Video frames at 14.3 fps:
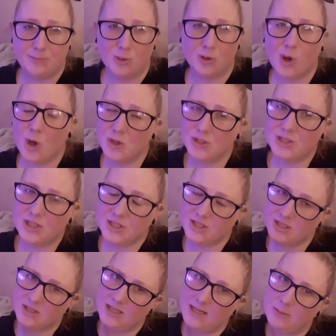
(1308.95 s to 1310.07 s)
but
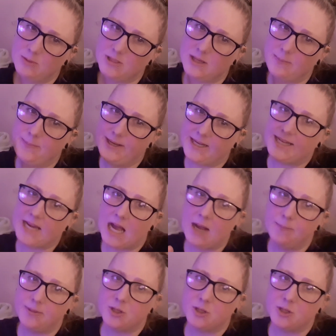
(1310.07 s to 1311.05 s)
cause it was a big gap